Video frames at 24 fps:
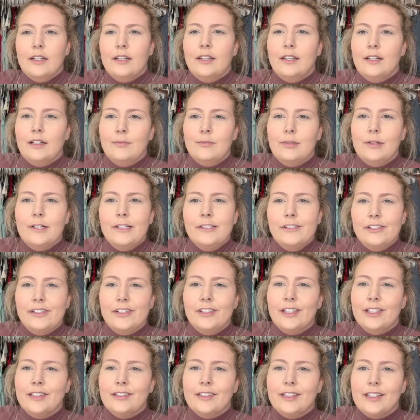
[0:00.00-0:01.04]
and I'm pretty sure
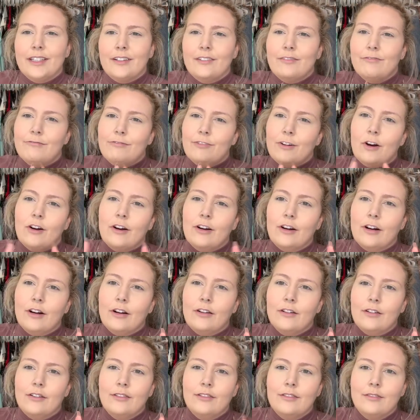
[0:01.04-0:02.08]
that's like a
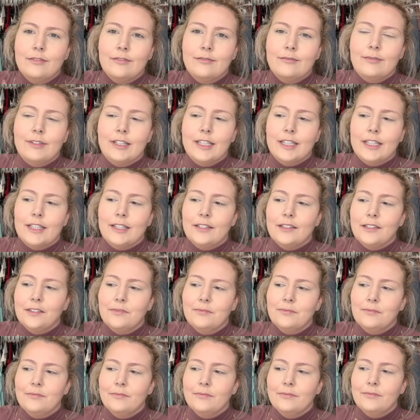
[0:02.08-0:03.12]
far like
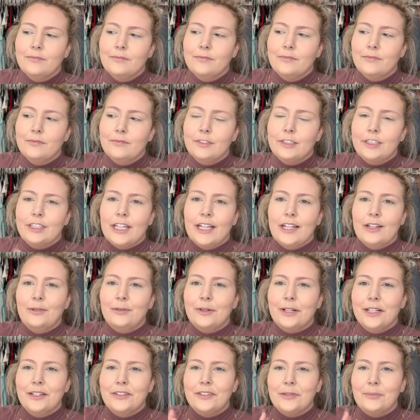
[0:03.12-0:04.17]
shade
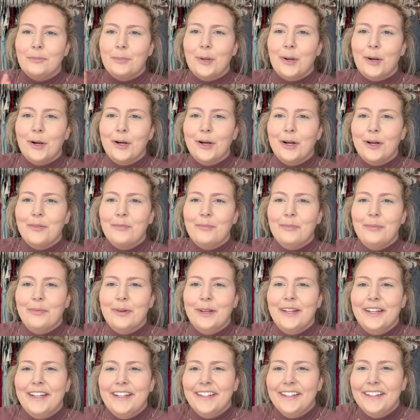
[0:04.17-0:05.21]
range apart,
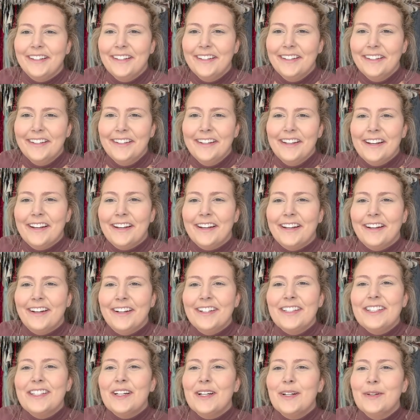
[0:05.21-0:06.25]
but I
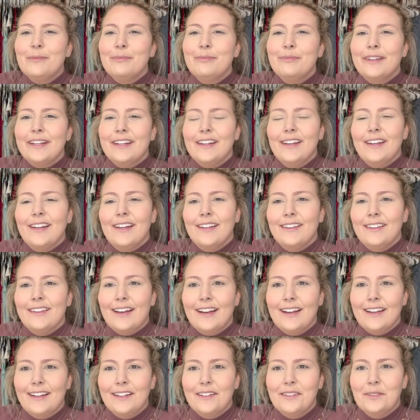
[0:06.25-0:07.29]
got taupe thinking
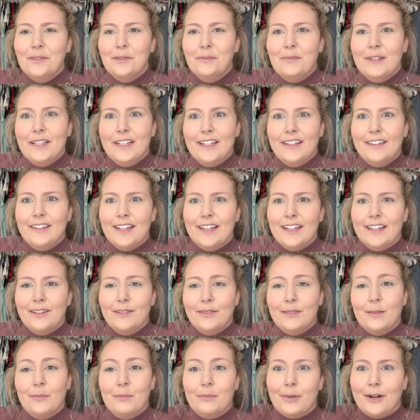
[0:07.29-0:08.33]
that it would be like
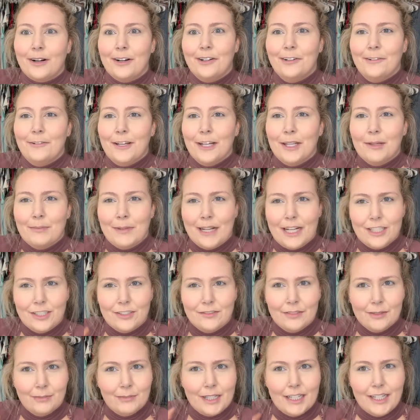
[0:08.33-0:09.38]
the perfect match
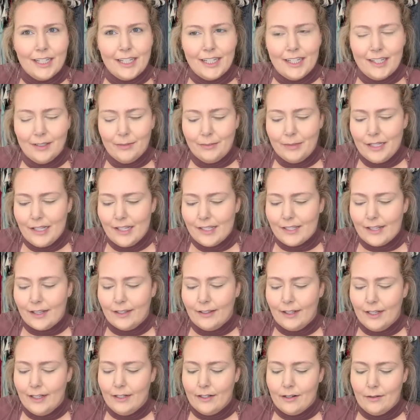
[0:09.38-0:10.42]
for my hair because I
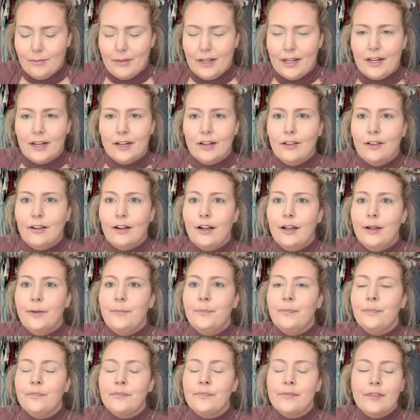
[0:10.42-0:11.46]
lightened up my hair a lot.
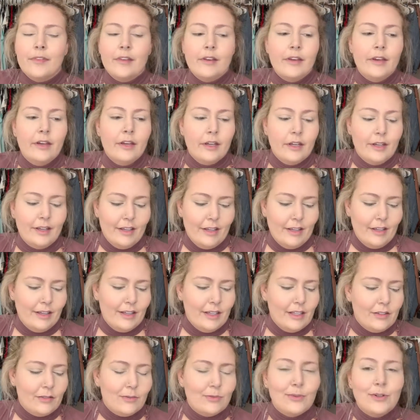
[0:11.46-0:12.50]

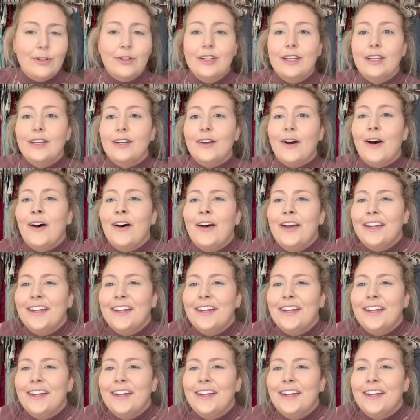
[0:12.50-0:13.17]
It's really not.